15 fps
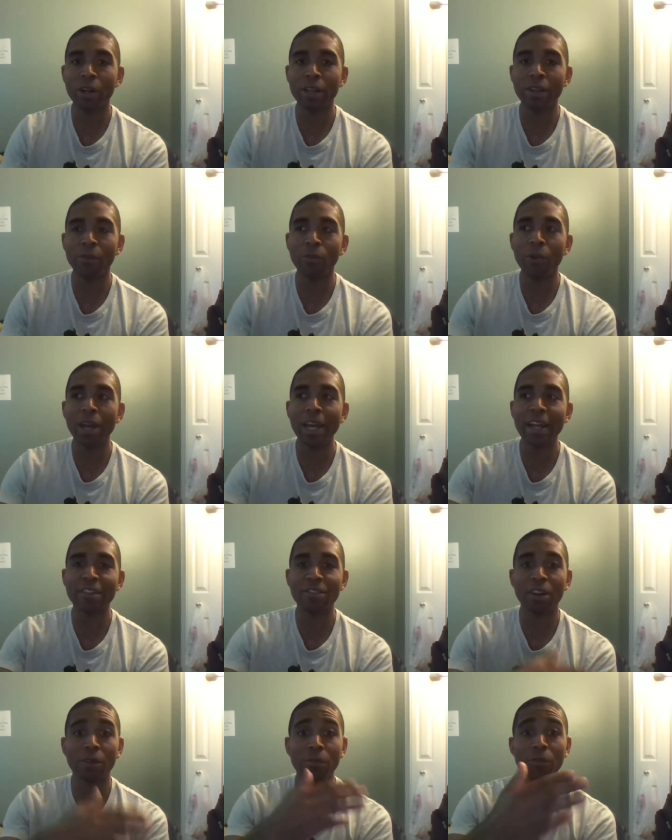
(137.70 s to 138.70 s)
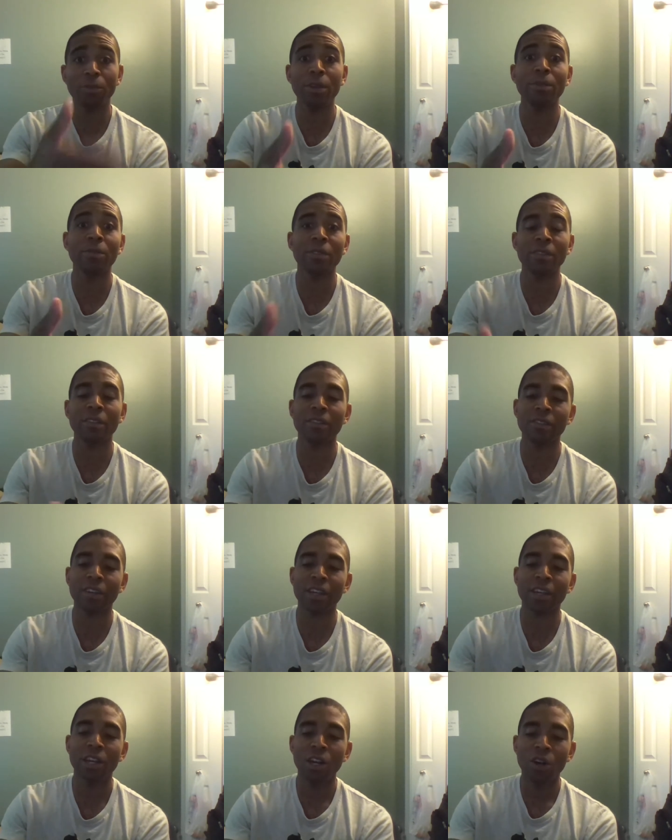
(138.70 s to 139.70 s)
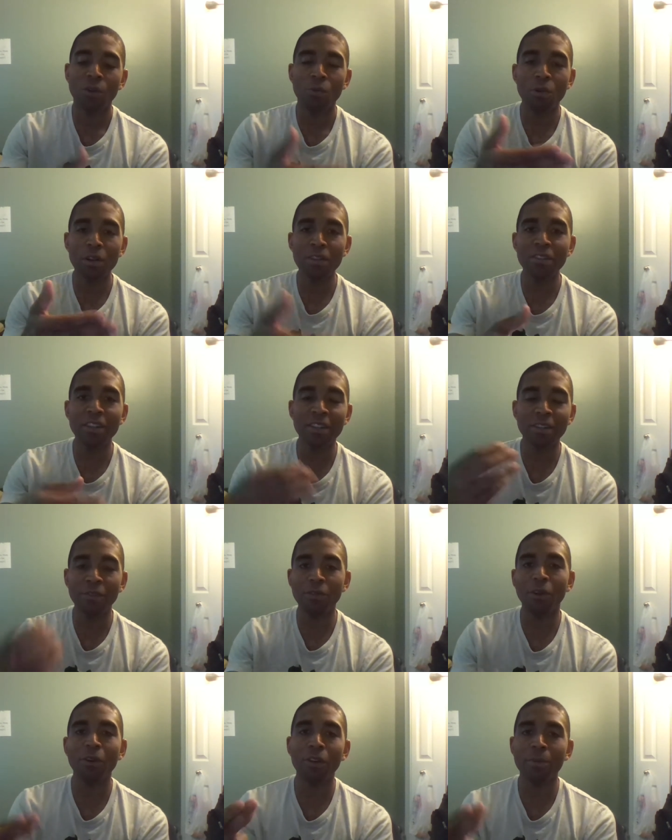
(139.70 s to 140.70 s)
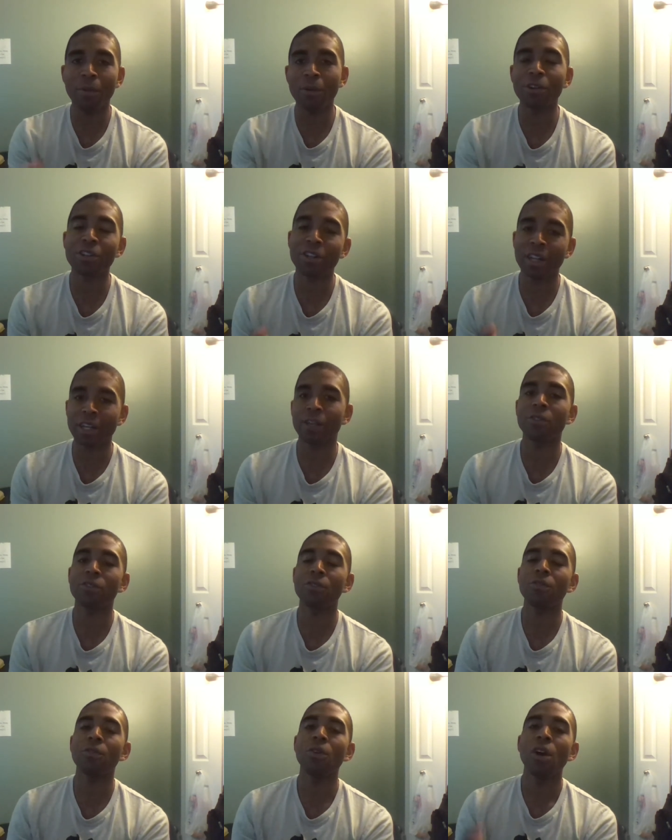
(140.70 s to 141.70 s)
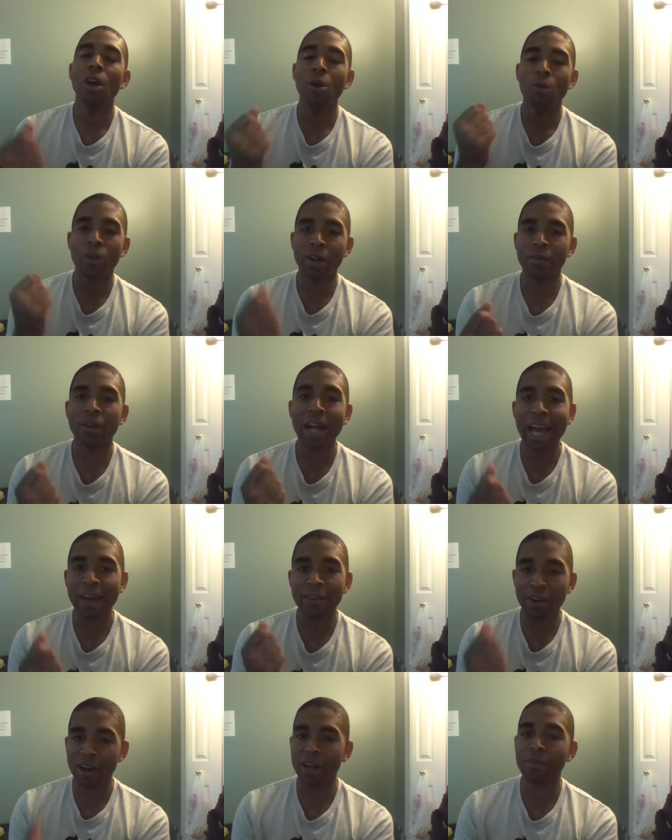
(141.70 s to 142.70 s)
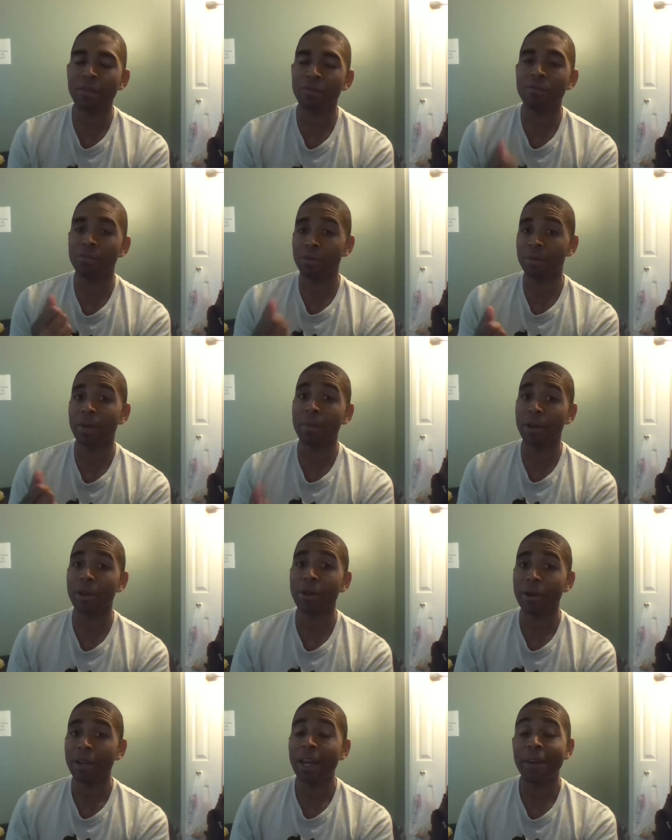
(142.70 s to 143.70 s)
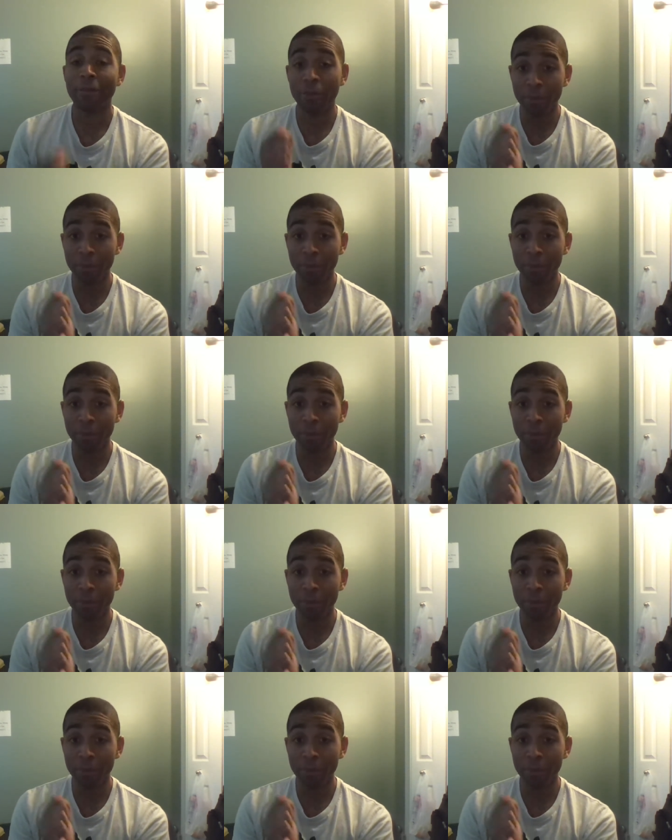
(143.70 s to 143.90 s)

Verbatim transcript: the way it started for me was this, like, what's the default emotion I go to whenever I have conflict with my mother? And for